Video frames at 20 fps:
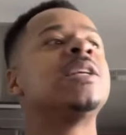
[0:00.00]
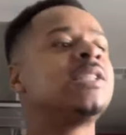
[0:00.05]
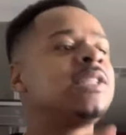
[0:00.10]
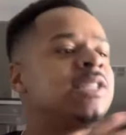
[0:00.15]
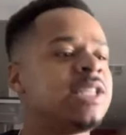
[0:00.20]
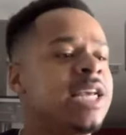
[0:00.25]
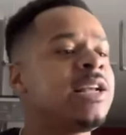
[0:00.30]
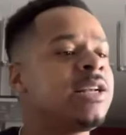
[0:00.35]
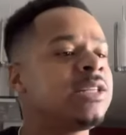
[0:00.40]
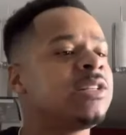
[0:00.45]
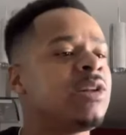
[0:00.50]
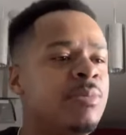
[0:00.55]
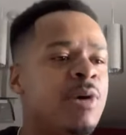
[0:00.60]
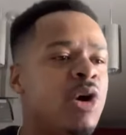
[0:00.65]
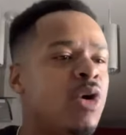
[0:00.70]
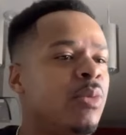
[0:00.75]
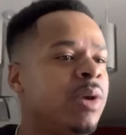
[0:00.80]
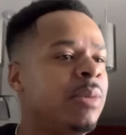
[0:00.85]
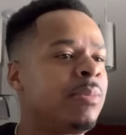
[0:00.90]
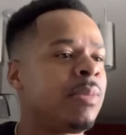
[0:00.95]
seized the
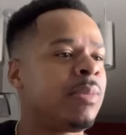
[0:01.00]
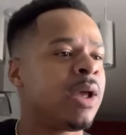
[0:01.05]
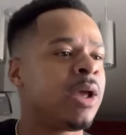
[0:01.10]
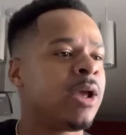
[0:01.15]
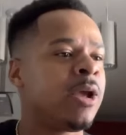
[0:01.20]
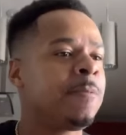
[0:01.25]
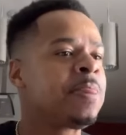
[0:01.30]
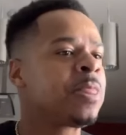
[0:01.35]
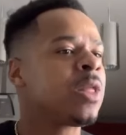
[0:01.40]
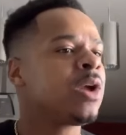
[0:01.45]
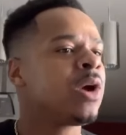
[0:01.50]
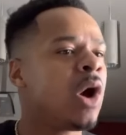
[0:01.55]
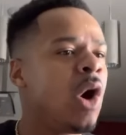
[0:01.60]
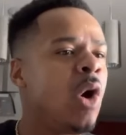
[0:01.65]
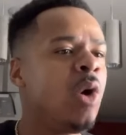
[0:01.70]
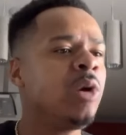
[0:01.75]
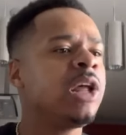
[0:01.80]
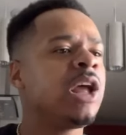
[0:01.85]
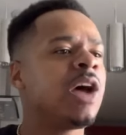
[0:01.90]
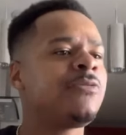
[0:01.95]
moment, man.
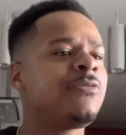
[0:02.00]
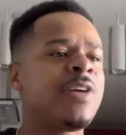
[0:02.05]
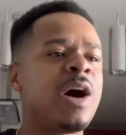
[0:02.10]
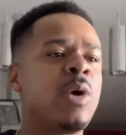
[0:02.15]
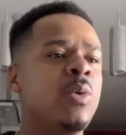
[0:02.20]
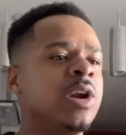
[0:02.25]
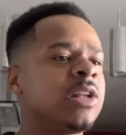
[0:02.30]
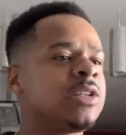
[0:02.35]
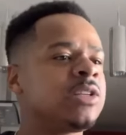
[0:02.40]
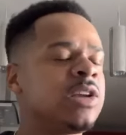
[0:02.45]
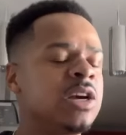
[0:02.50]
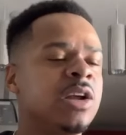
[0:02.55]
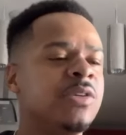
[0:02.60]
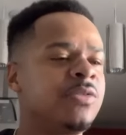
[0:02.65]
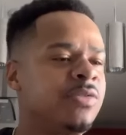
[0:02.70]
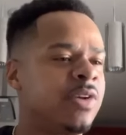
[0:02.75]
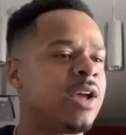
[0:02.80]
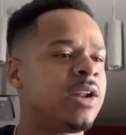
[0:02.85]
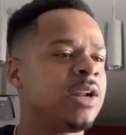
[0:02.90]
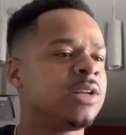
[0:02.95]
Only if I would have took
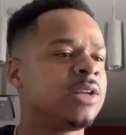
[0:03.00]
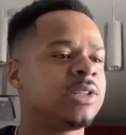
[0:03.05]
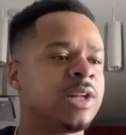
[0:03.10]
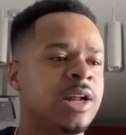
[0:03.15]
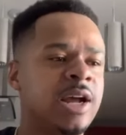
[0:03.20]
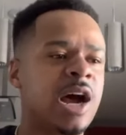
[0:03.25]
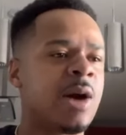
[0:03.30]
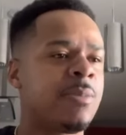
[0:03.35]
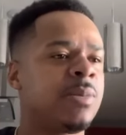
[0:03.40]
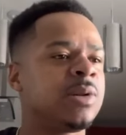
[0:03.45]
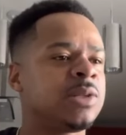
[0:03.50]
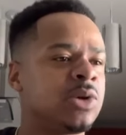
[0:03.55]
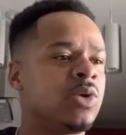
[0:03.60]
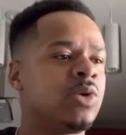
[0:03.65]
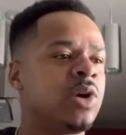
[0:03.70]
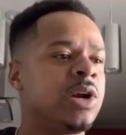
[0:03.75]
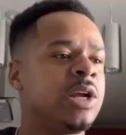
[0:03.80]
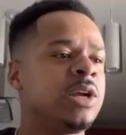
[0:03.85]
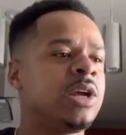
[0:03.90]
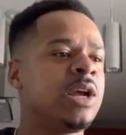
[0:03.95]
advantage of that
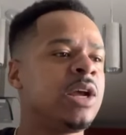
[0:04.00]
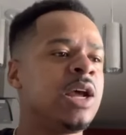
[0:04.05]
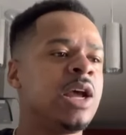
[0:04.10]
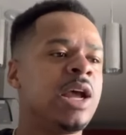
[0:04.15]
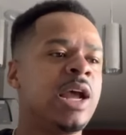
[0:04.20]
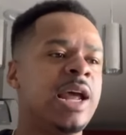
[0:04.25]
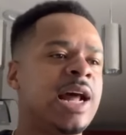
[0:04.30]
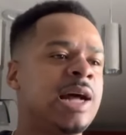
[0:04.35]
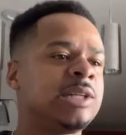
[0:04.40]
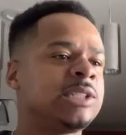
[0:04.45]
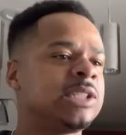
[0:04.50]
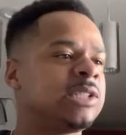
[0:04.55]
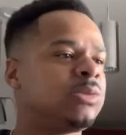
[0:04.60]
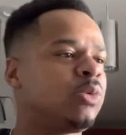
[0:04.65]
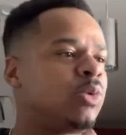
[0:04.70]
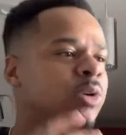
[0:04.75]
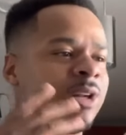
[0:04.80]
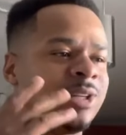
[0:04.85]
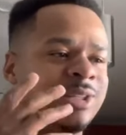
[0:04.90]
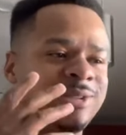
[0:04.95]
opportunity and I just
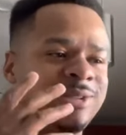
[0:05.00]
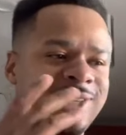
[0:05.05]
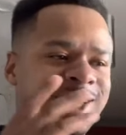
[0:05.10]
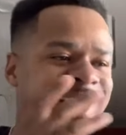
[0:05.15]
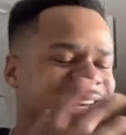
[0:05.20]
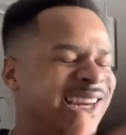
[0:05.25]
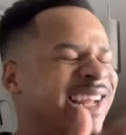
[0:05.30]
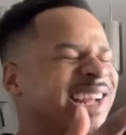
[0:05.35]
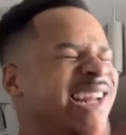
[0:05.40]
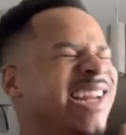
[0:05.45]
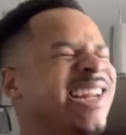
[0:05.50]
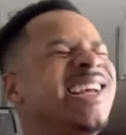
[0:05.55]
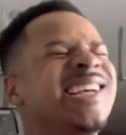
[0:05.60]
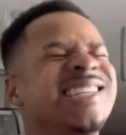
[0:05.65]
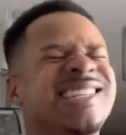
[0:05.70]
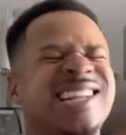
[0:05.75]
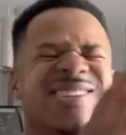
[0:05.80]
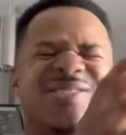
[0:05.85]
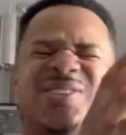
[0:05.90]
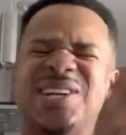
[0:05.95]
would have did
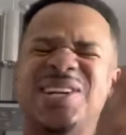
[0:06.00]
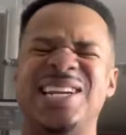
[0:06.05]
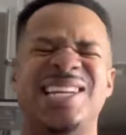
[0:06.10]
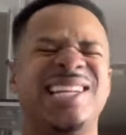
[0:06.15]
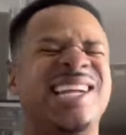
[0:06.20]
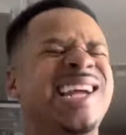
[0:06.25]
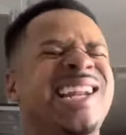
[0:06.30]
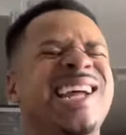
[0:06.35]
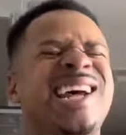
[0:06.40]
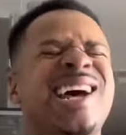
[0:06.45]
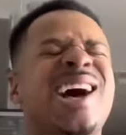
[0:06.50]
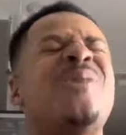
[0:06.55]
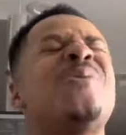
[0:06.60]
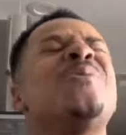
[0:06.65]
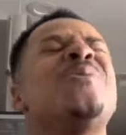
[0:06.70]
this and I would have did that. I